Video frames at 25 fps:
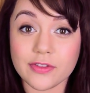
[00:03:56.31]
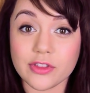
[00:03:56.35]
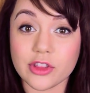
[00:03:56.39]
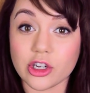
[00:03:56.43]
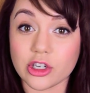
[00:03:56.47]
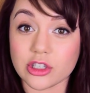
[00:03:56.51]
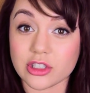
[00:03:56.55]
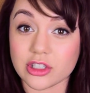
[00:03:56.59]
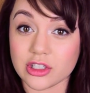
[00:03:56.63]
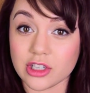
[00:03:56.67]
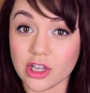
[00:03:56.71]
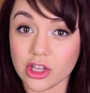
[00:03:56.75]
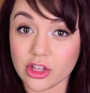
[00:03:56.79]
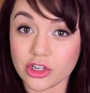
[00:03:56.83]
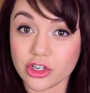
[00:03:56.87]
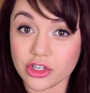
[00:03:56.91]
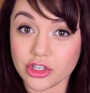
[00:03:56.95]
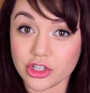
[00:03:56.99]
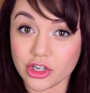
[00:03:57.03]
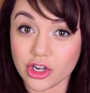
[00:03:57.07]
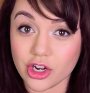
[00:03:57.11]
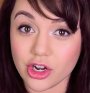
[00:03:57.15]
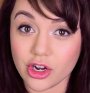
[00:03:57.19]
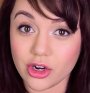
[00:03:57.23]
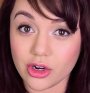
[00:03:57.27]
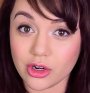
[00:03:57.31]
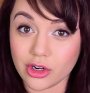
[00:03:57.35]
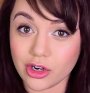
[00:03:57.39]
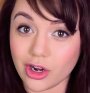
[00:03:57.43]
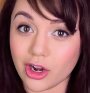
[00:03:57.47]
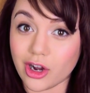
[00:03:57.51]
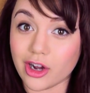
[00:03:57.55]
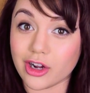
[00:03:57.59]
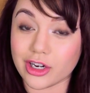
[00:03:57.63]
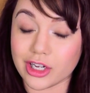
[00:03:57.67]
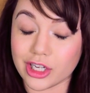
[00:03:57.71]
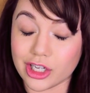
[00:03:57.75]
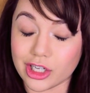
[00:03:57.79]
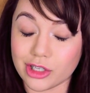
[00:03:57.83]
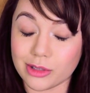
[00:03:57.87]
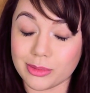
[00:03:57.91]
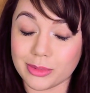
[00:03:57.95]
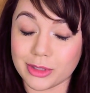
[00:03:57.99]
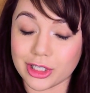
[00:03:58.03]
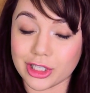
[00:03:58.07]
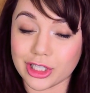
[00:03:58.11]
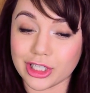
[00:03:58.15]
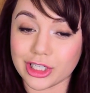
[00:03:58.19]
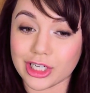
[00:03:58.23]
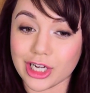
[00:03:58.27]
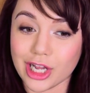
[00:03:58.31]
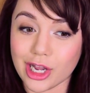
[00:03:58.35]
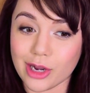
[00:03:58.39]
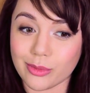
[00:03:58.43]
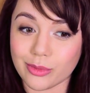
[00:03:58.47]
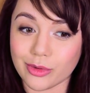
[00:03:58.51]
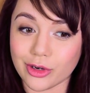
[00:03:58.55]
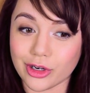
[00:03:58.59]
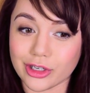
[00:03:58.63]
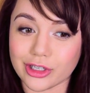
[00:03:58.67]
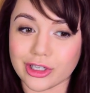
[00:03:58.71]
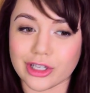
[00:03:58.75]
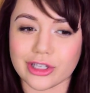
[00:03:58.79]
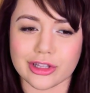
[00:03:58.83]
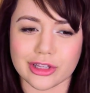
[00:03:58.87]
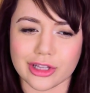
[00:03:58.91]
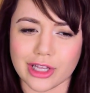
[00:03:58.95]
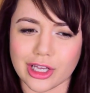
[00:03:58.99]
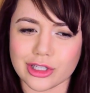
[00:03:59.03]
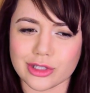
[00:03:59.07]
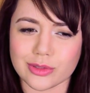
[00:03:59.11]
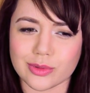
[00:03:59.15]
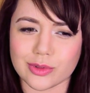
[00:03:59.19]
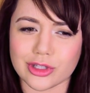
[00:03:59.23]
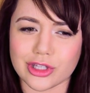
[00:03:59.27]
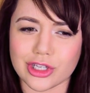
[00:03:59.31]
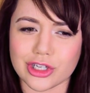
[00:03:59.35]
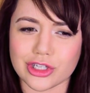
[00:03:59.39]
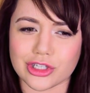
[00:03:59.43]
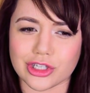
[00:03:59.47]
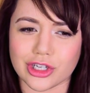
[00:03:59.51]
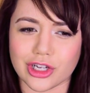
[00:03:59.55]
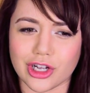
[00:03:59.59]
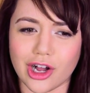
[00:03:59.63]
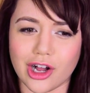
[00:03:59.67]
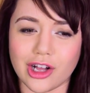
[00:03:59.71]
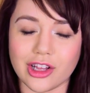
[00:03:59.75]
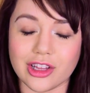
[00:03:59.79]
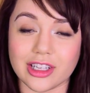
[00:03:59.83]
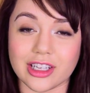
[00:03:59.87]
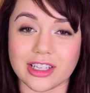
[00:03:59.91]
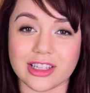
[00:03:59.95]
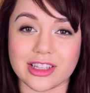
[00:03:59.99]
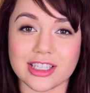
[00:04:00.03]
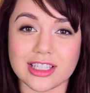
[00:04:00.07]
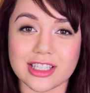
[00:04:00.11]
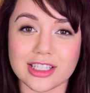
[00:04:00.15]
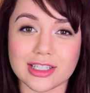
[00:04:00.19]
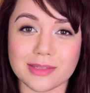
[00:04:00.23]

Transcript: there's another show on Hillbilly Network. That's what they should call it. This